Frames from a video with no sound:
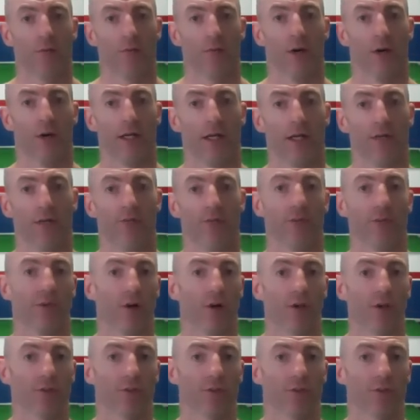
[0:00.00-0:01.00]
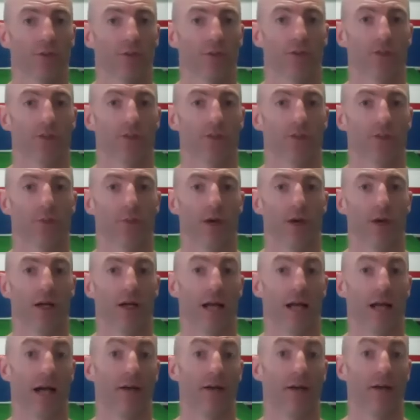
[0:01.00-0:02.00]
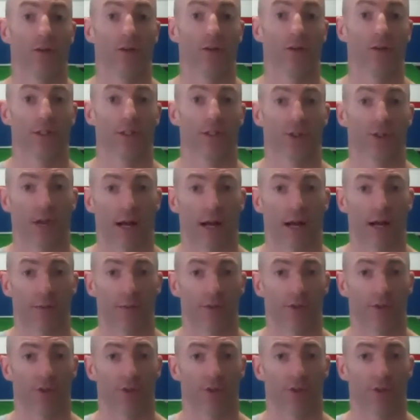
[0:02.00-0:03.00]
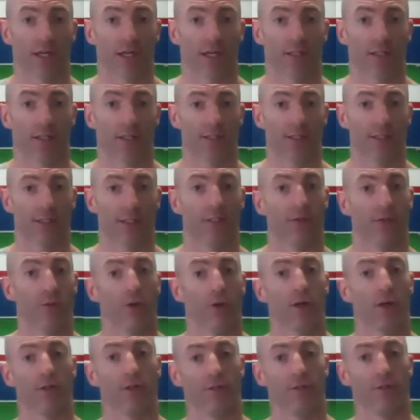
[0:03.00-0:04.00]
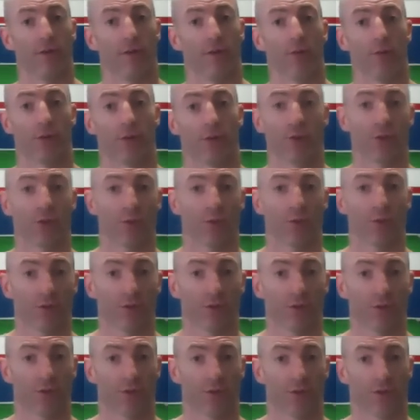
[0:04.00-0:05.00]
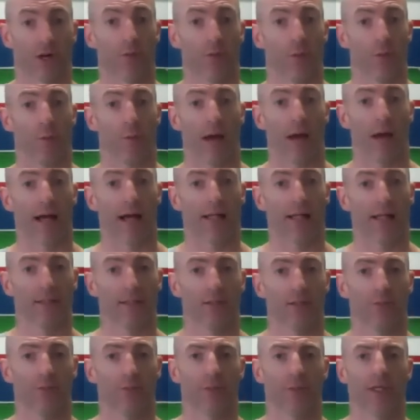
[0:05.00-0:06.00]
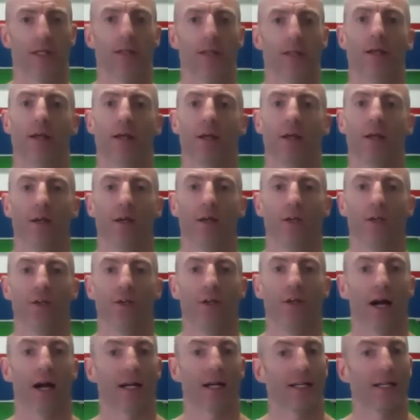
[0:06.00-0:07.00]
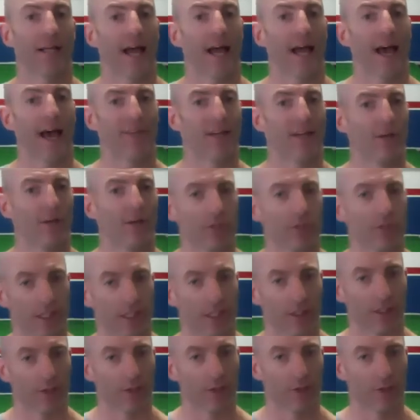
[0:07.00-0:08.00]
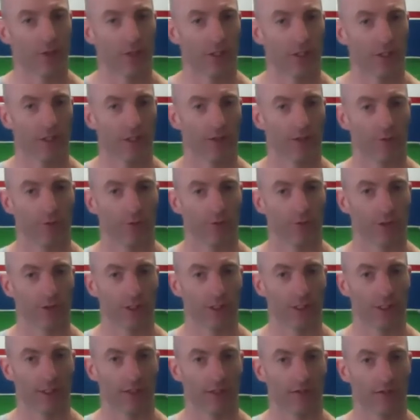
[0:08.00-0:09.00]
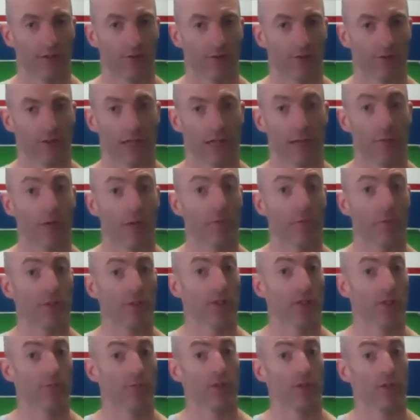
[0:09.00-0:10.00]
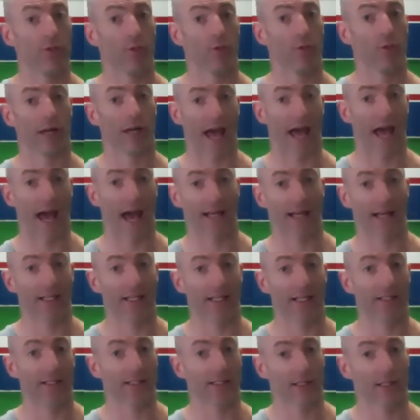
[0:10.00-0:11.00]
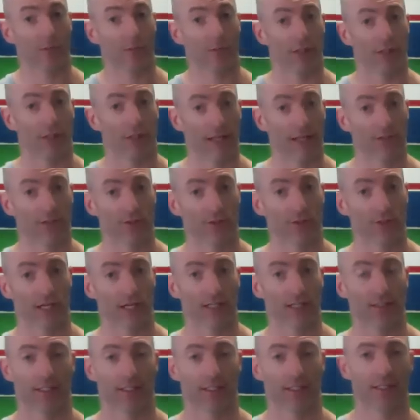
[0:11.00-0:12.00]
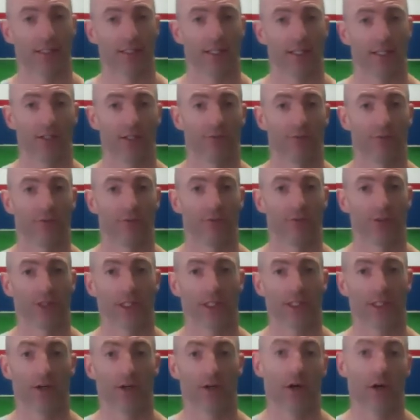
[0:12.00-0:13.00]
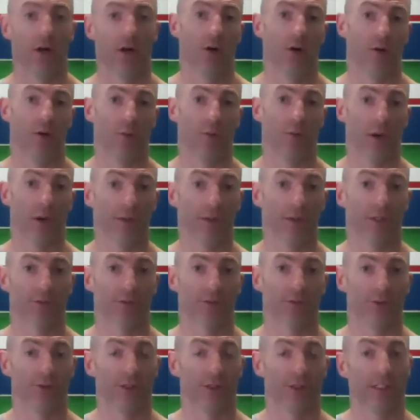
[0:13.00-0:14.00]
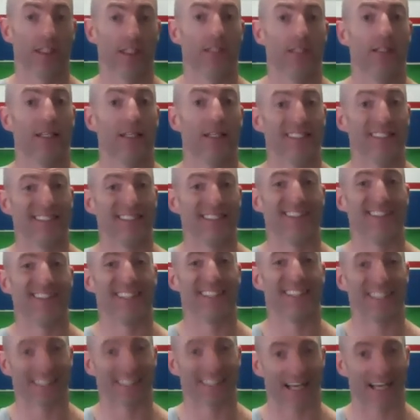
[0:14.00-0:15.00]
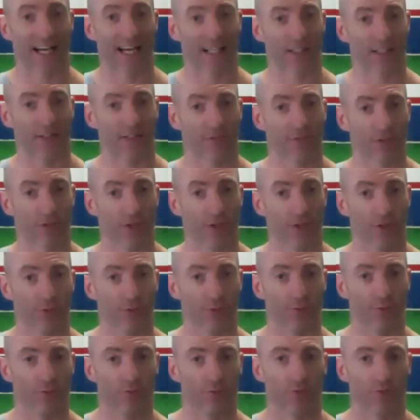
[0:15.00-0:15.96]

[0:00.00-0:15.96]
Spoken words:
But if you're also concerned about how you're looking to strapless dress and you want to develop your shoulders or your upper back a little bit, you're not going to have that really included in the routine. So that might be something you want to add in, a couple of exercises at the end of your routine, or maybe this routine isn't exactly for you.